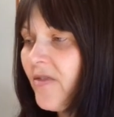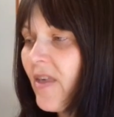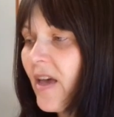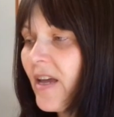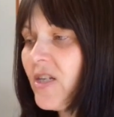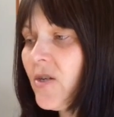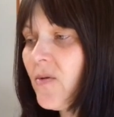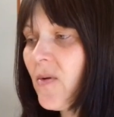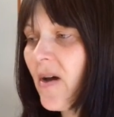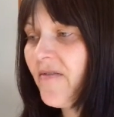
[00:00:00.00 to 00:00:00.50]

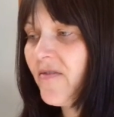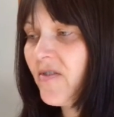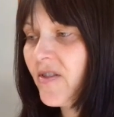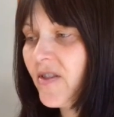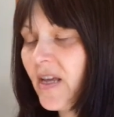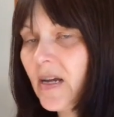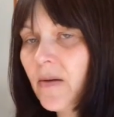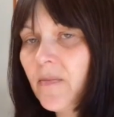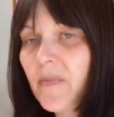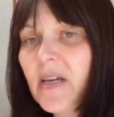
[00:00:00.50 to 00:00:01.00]
they do
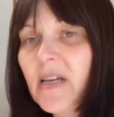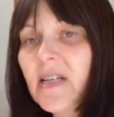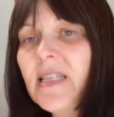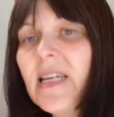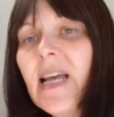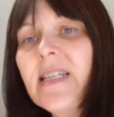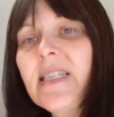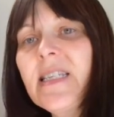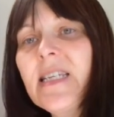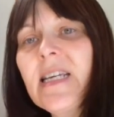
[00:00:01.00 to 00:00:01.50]
everything. Because
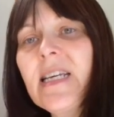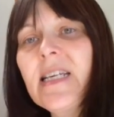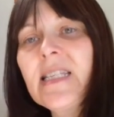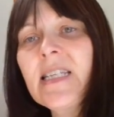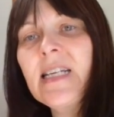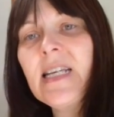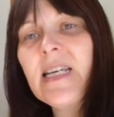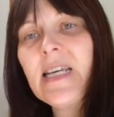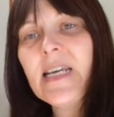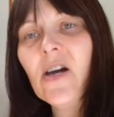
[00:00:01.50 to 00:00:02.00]
Etsy is
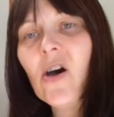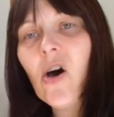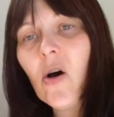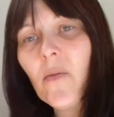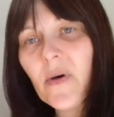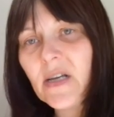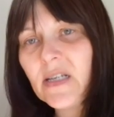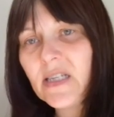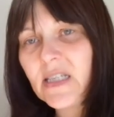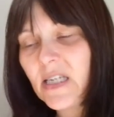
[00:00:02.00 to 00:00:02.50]
an
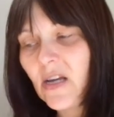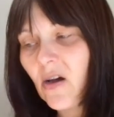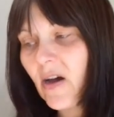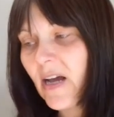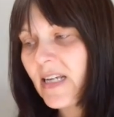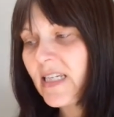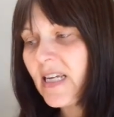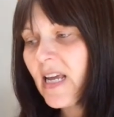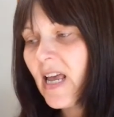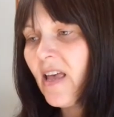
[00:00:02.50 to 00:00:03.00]
e-commerce
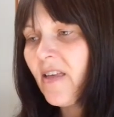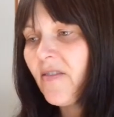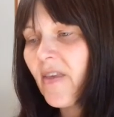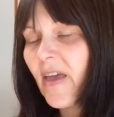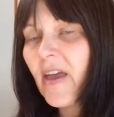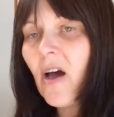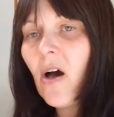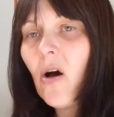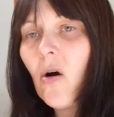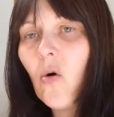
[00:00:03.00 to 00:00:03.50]
site,
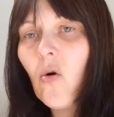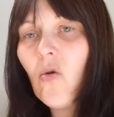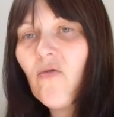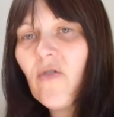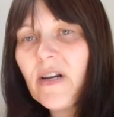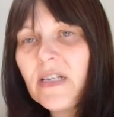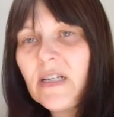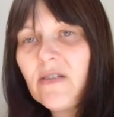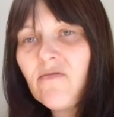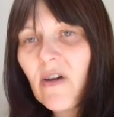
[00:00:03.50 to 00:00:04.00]
they are
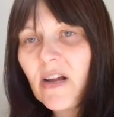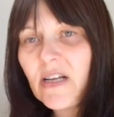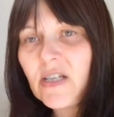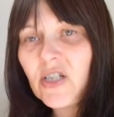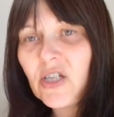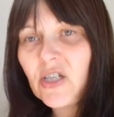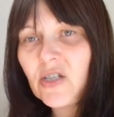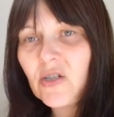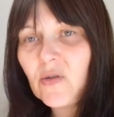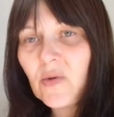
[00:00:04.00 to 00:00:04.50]
already
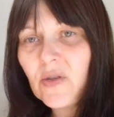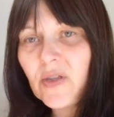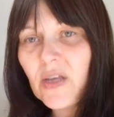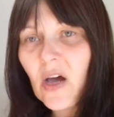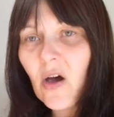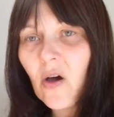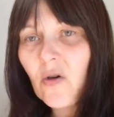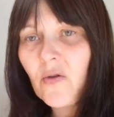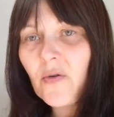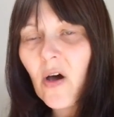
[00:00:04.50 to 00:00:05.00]
registered with
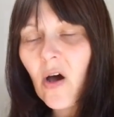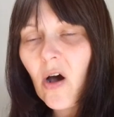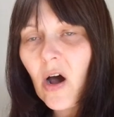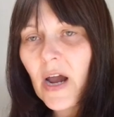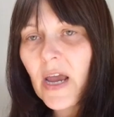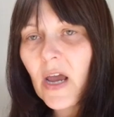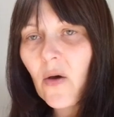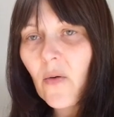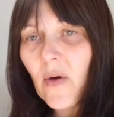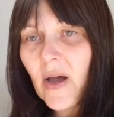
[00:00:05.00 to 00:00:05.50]
their own
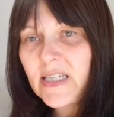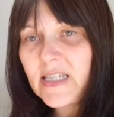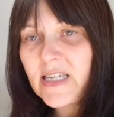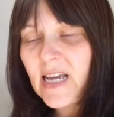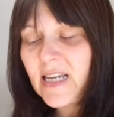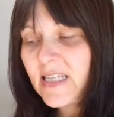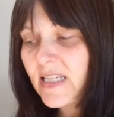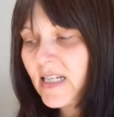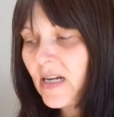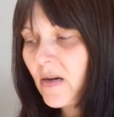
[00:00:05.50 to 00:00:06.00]

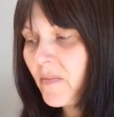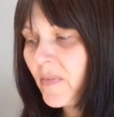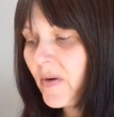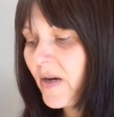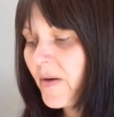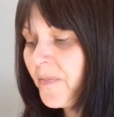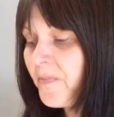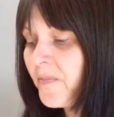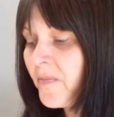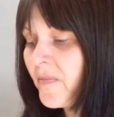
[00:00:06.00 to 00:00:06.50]
IOSS
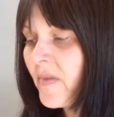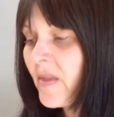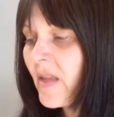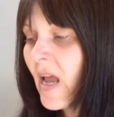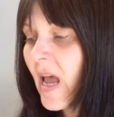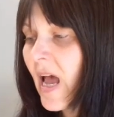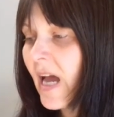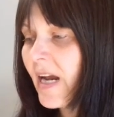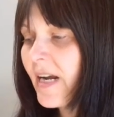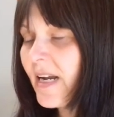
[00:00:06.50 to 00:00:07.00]
number.
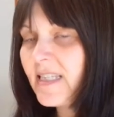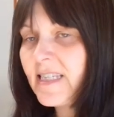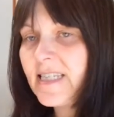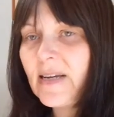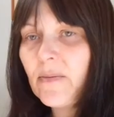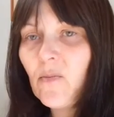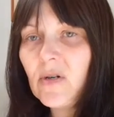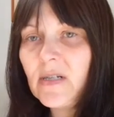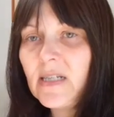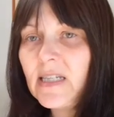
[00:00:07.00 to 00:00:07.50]
And as
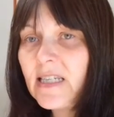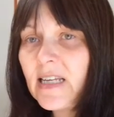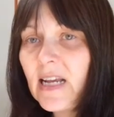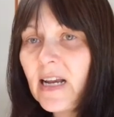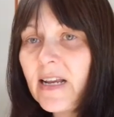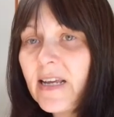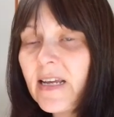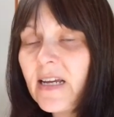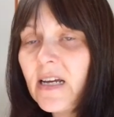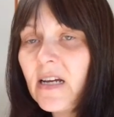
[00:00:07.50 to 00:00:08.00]
someone
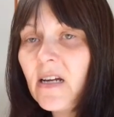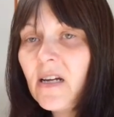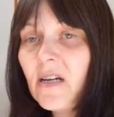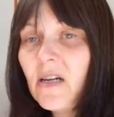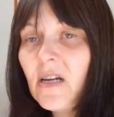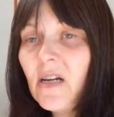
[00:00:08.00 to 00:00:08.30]
selling